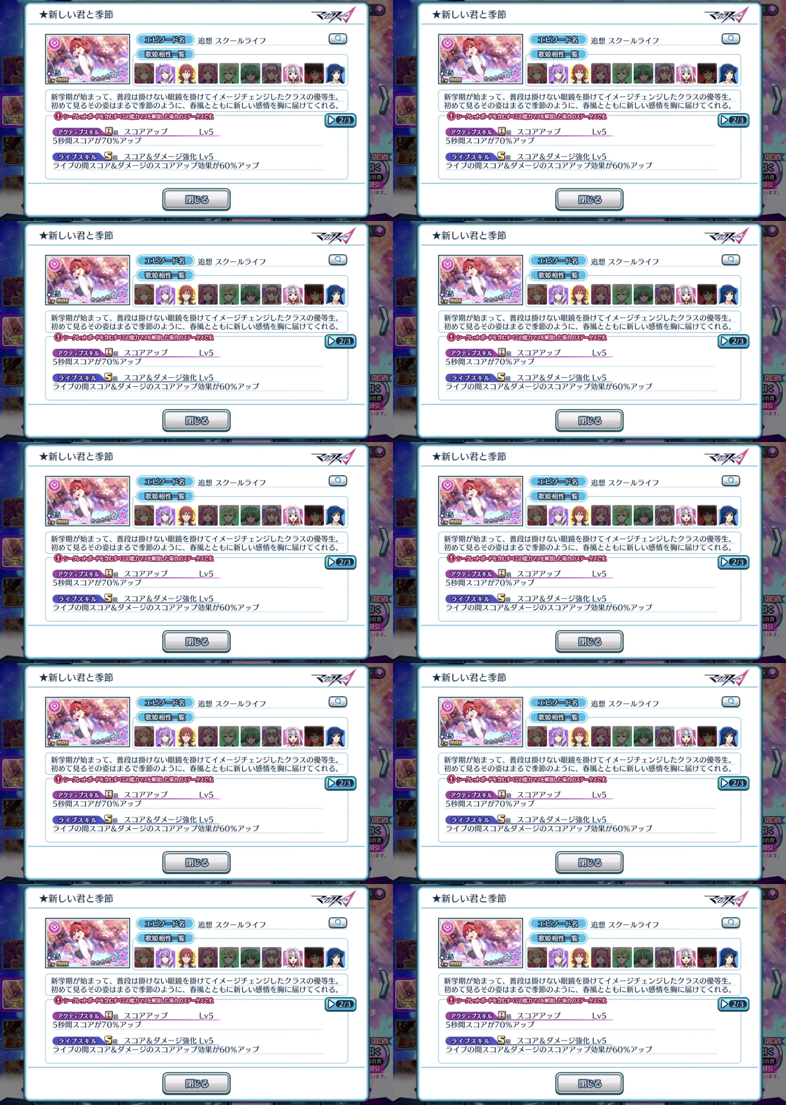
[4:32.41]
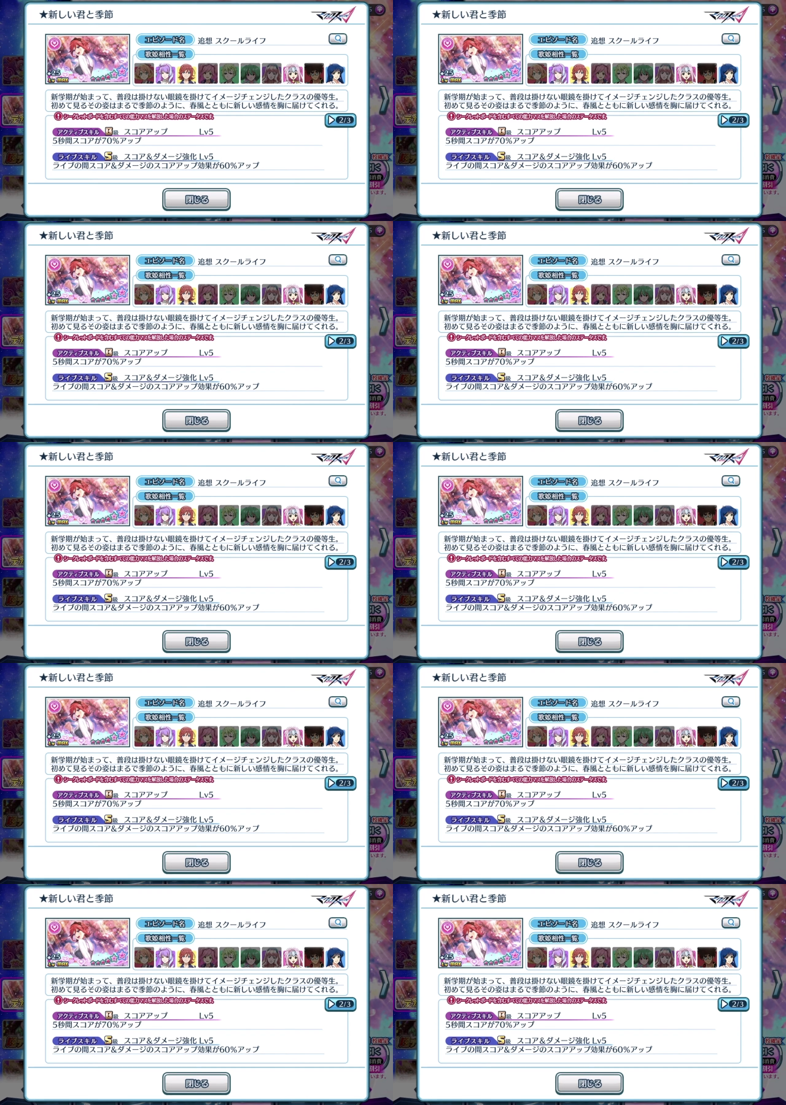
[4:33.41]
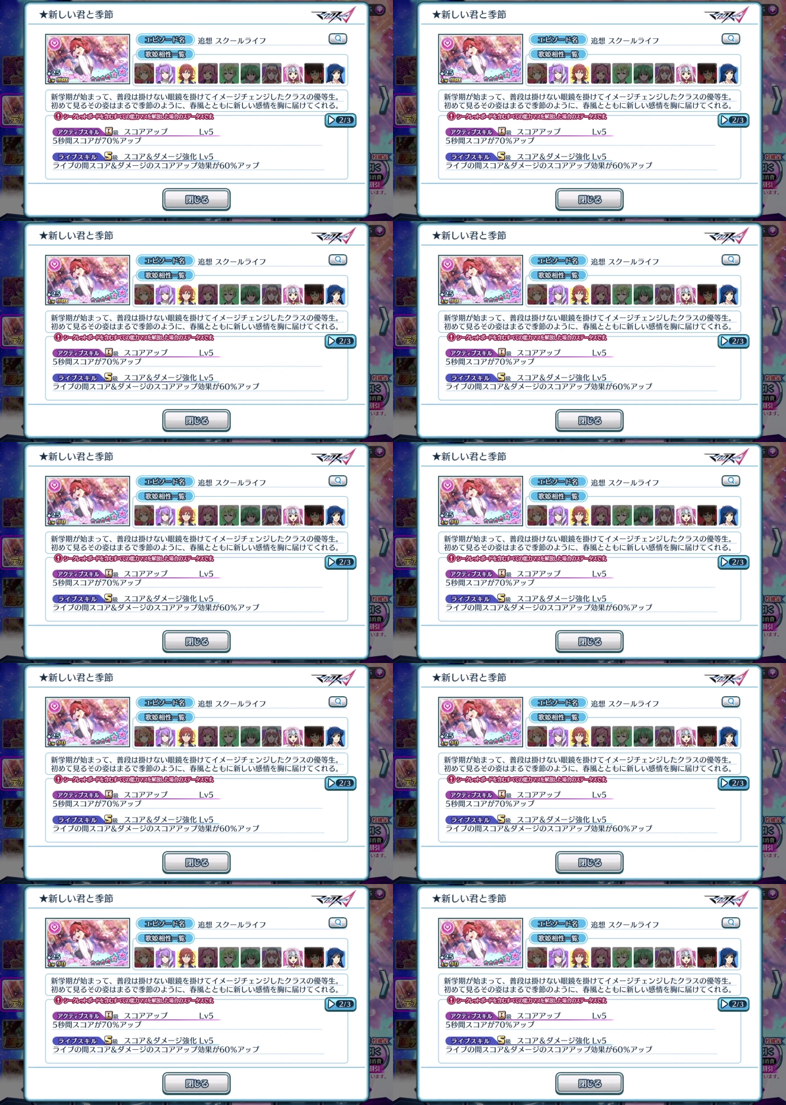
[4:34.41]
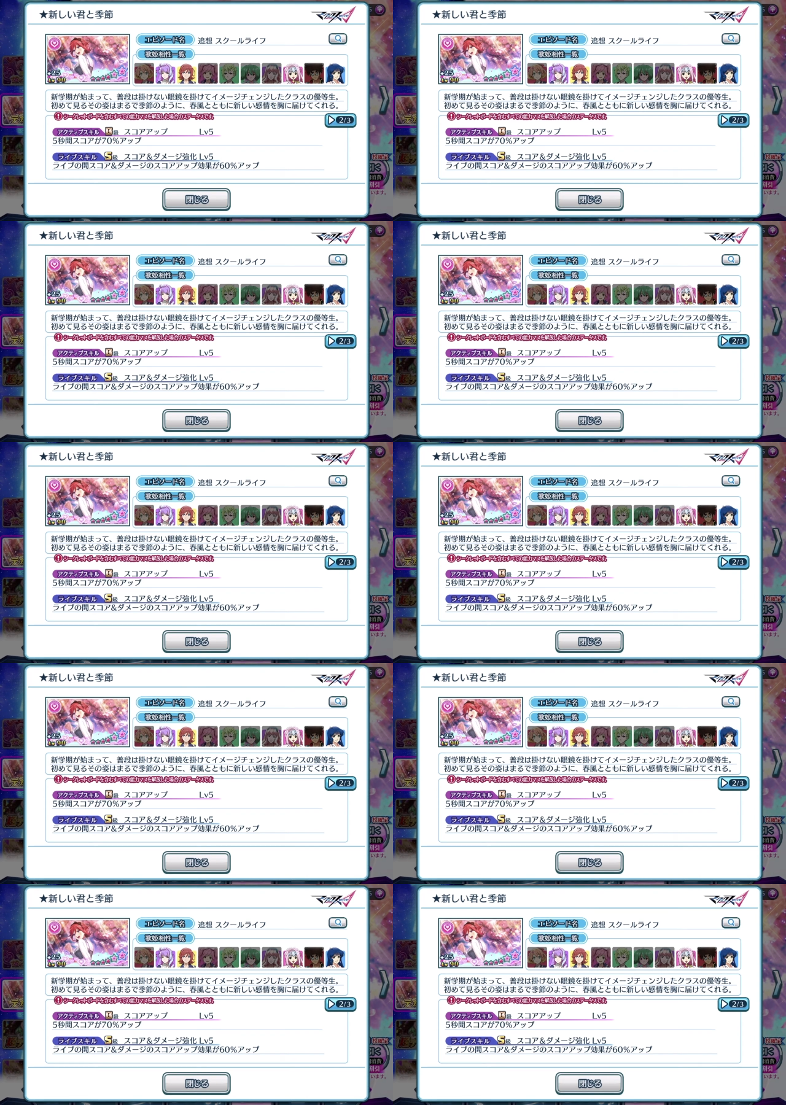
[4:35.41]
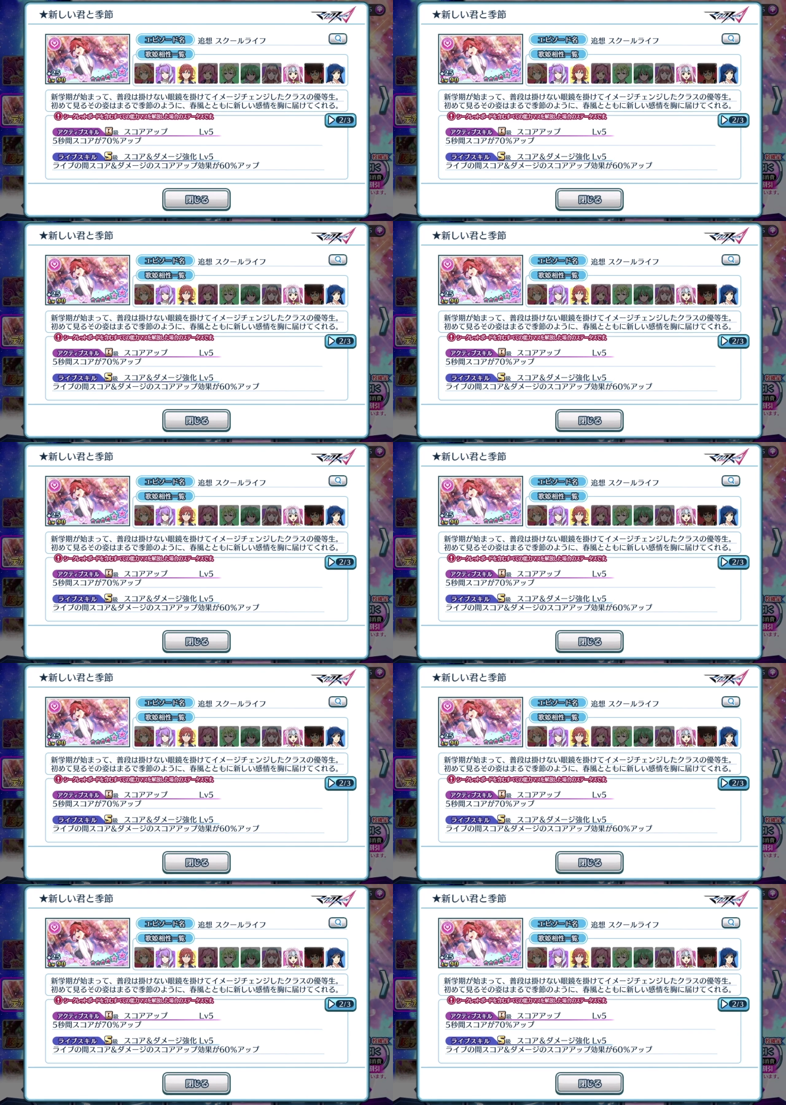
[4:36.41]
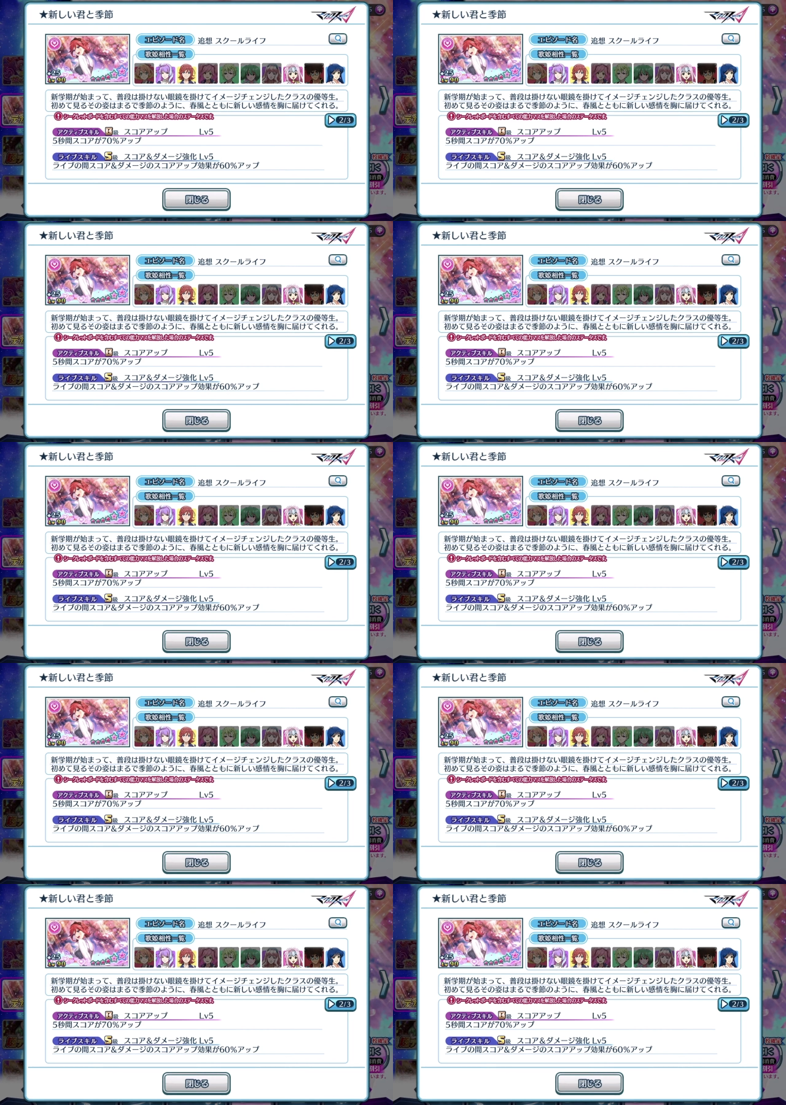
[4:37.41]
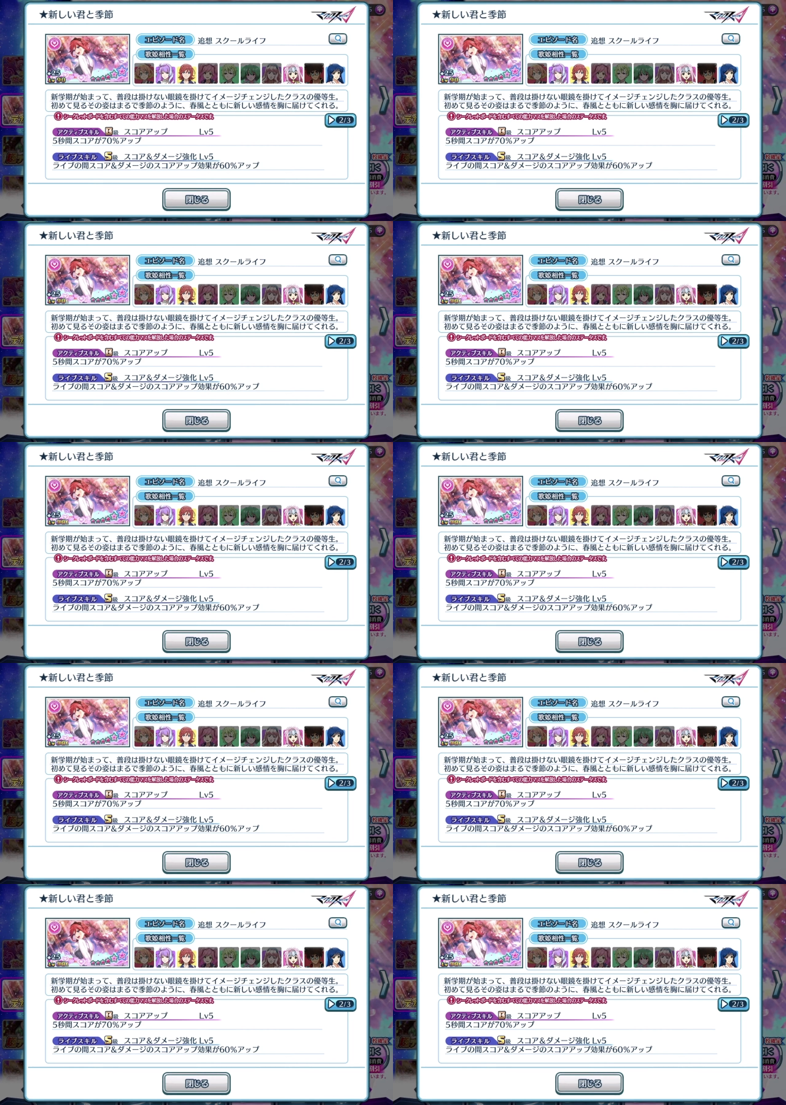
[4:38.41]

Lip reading: (no speaker visible)